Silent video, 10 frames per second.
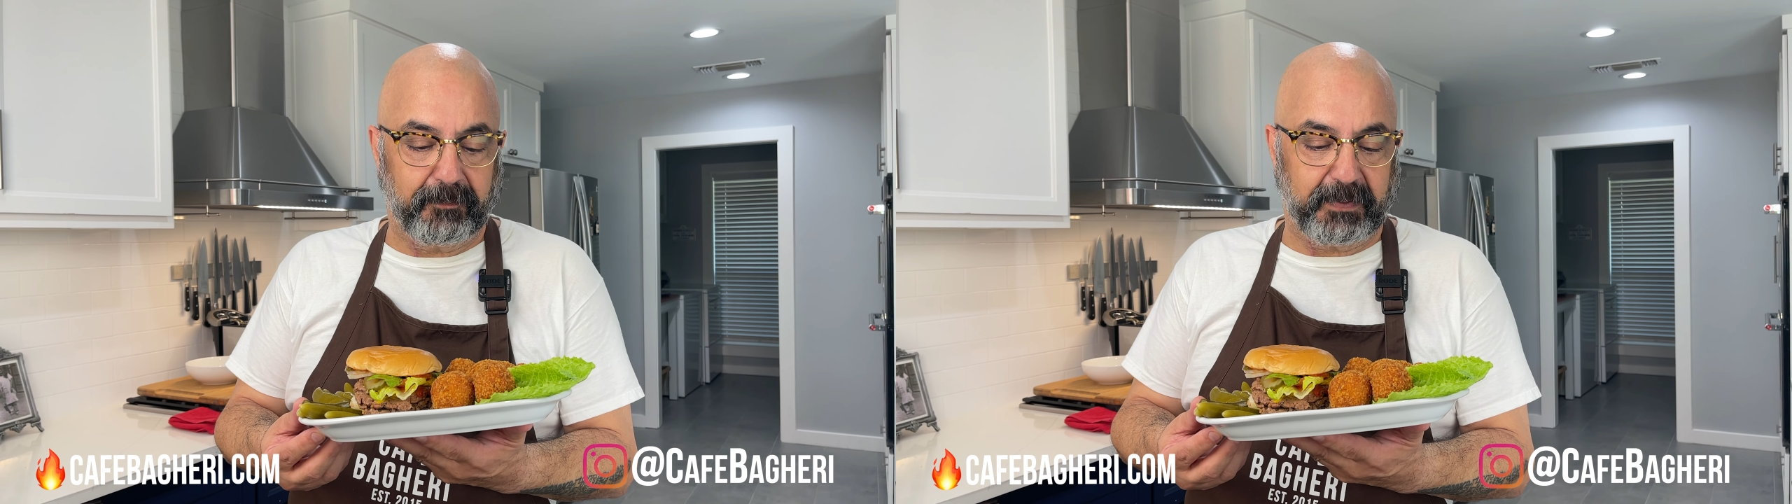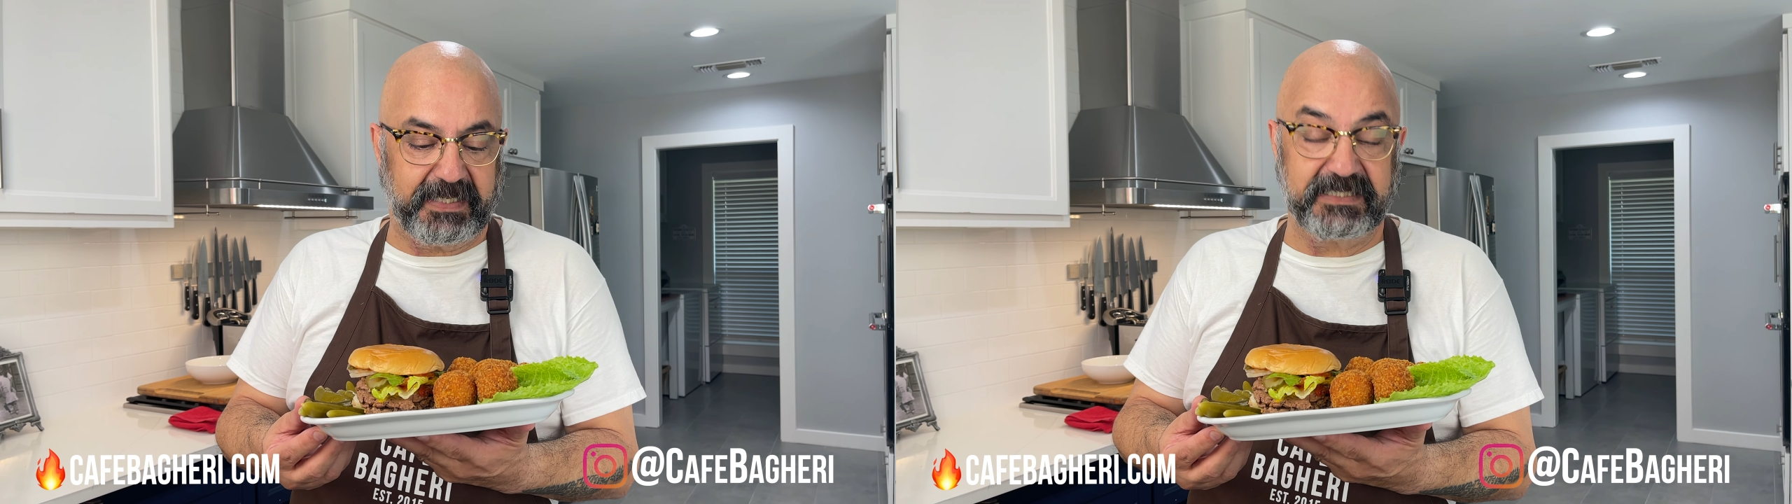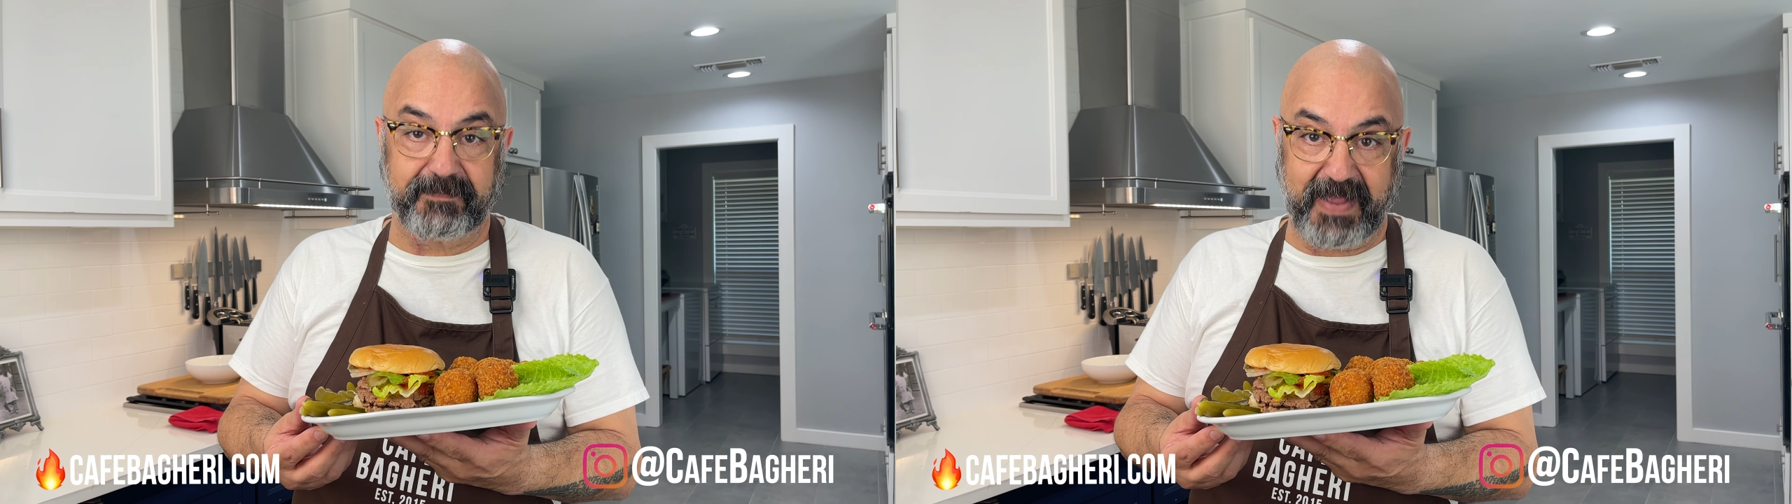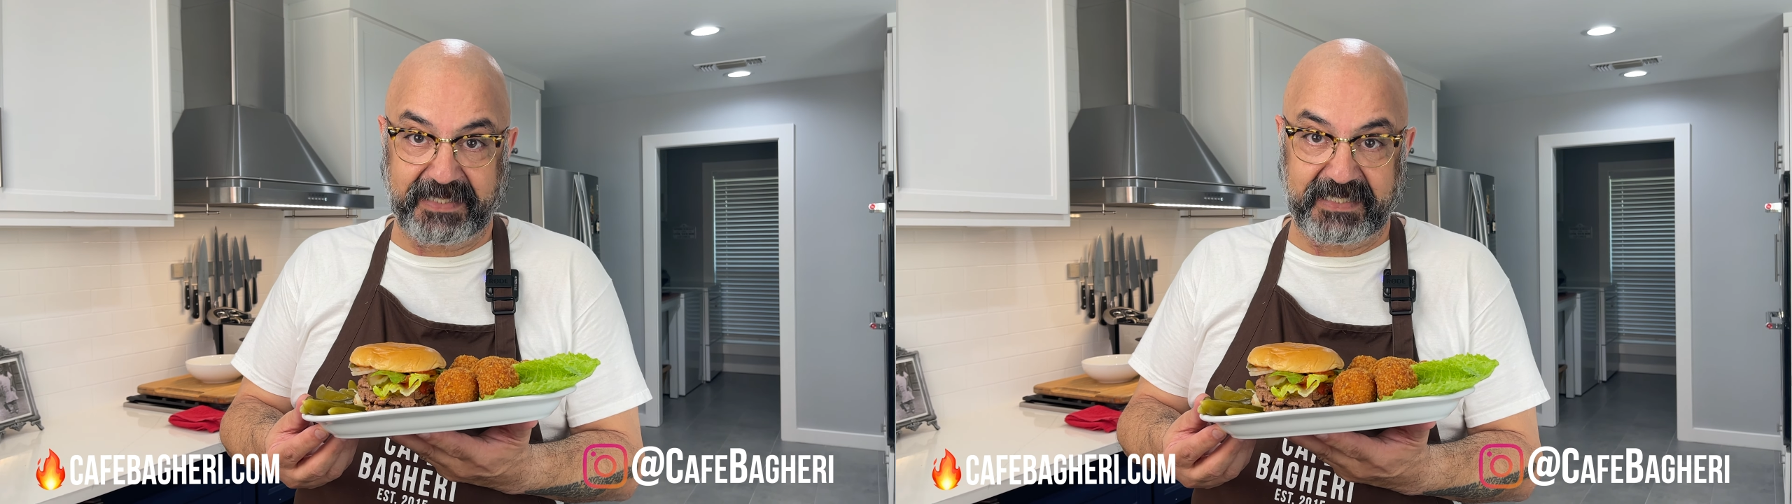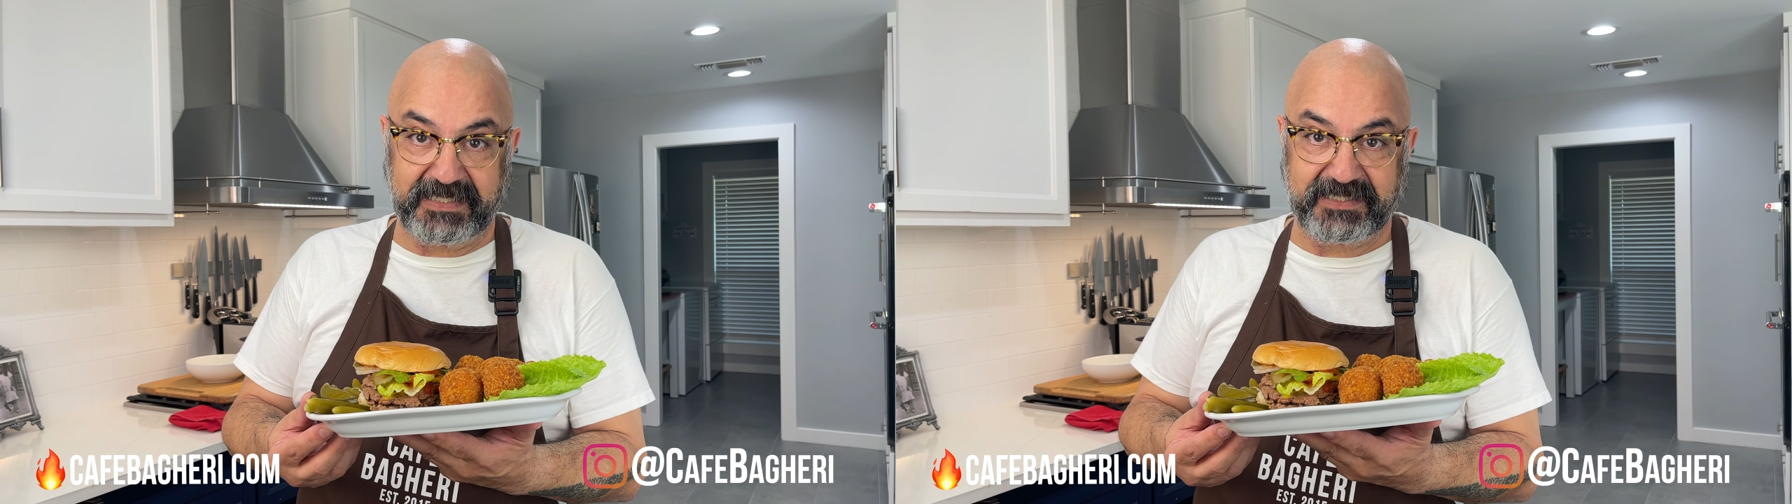Please
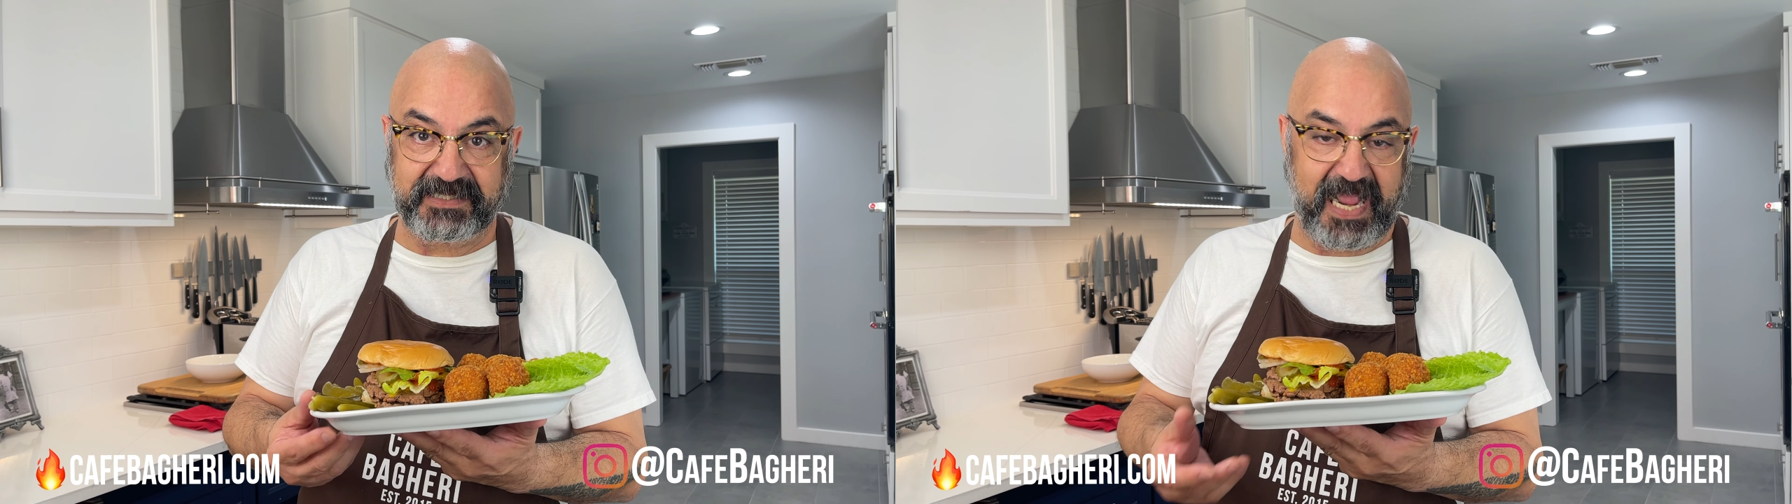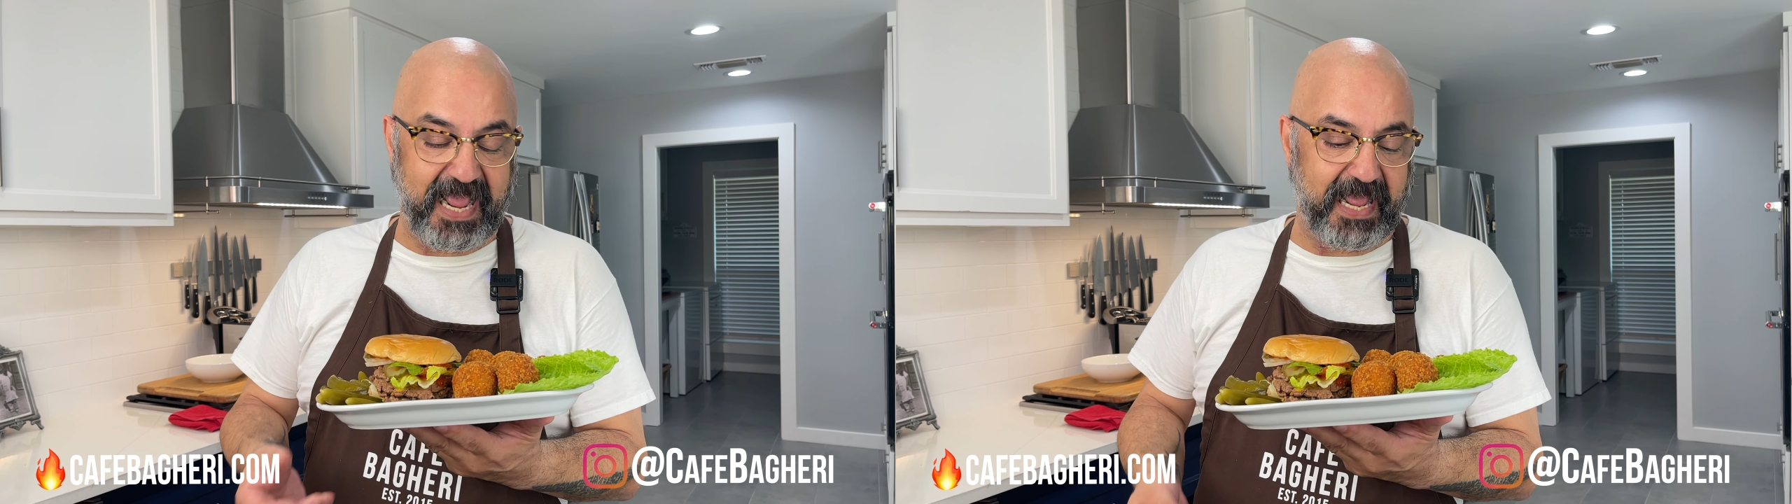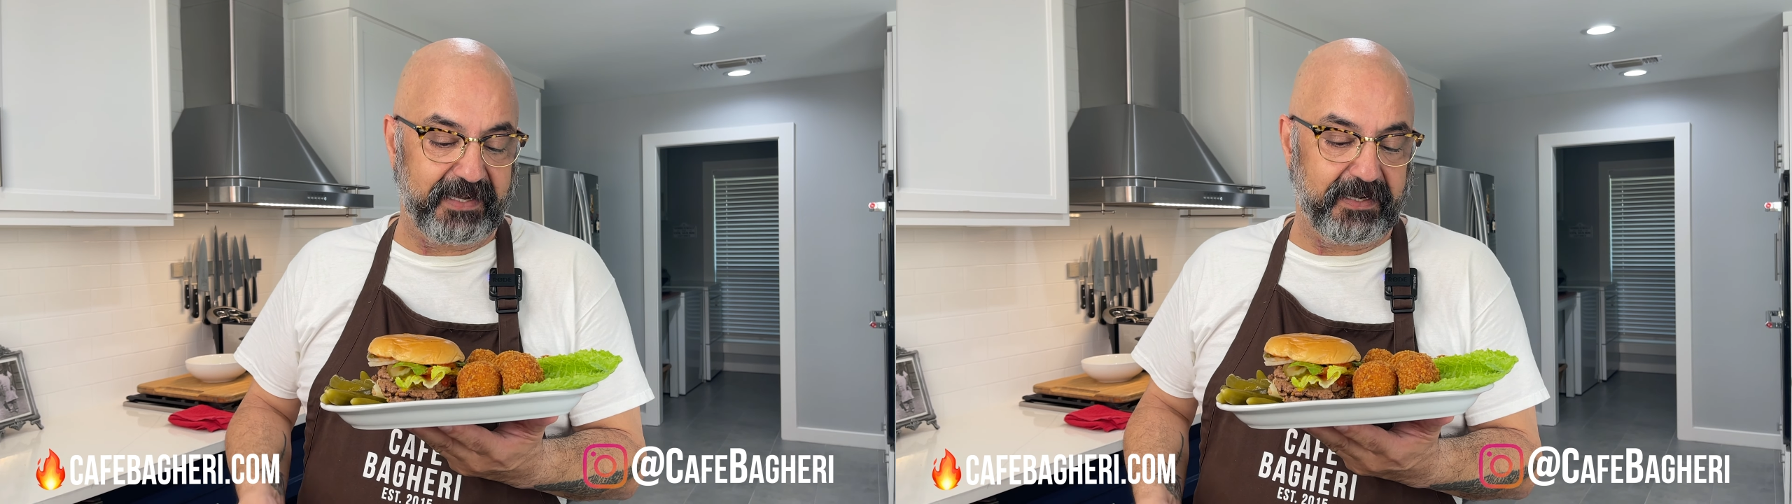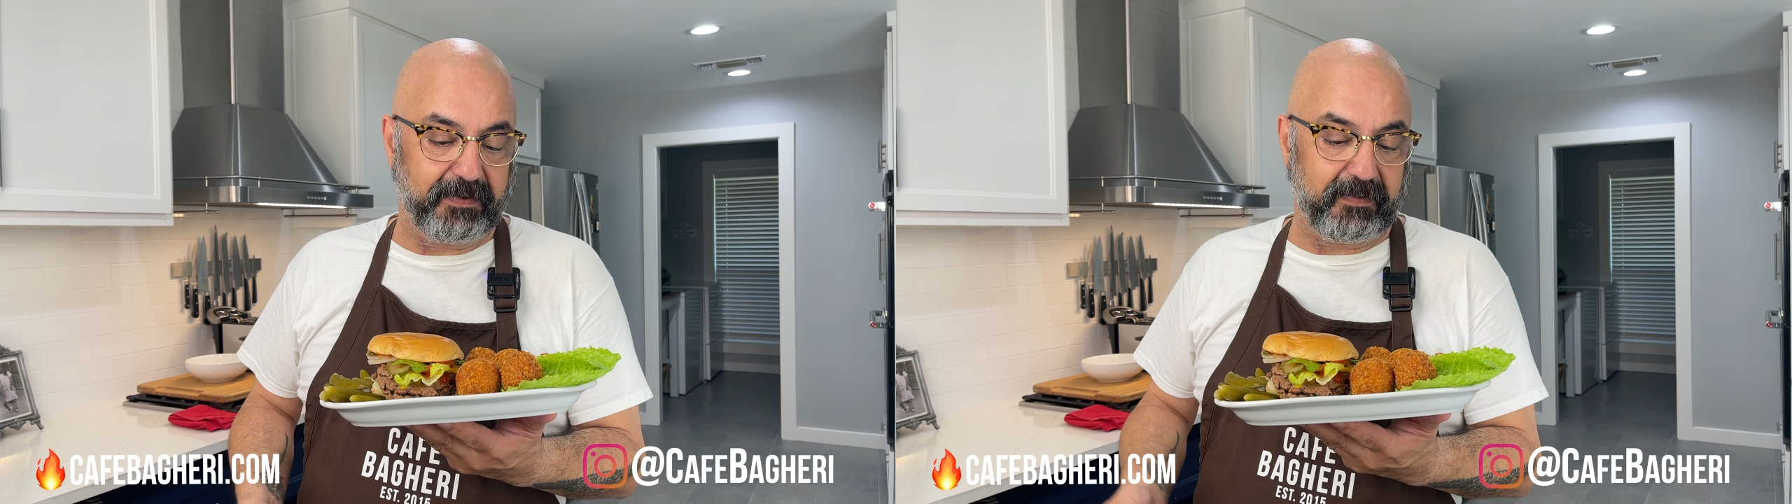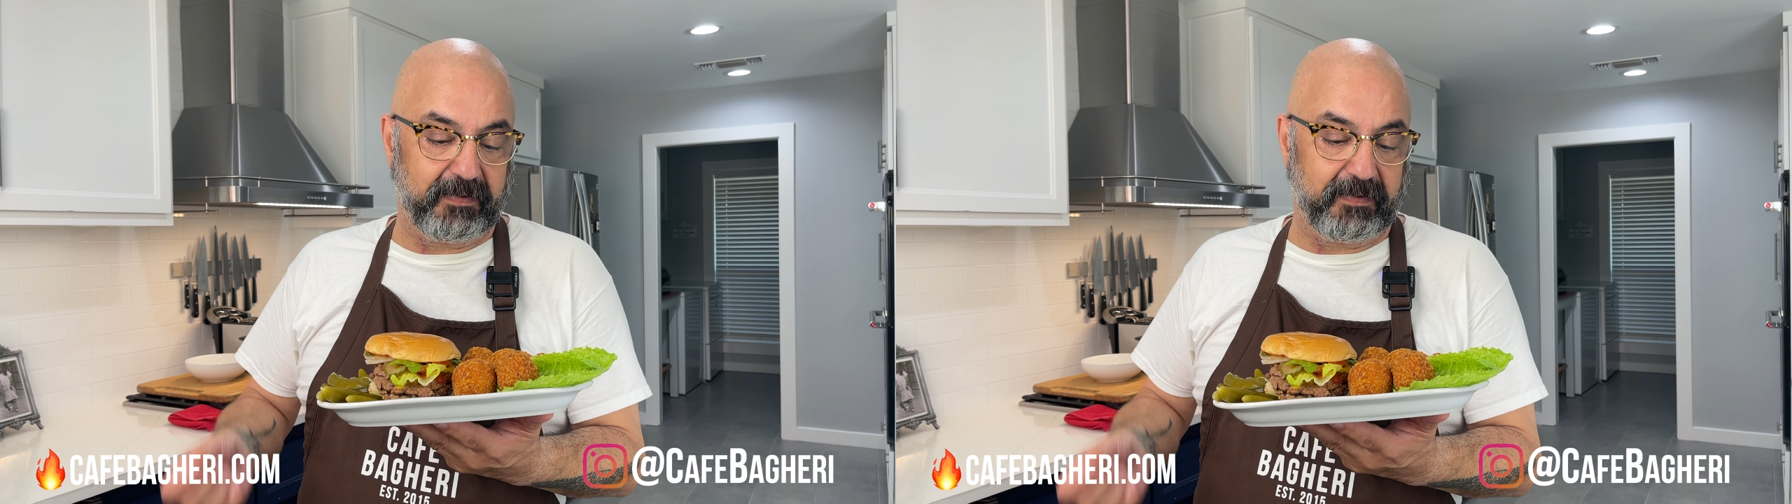make this and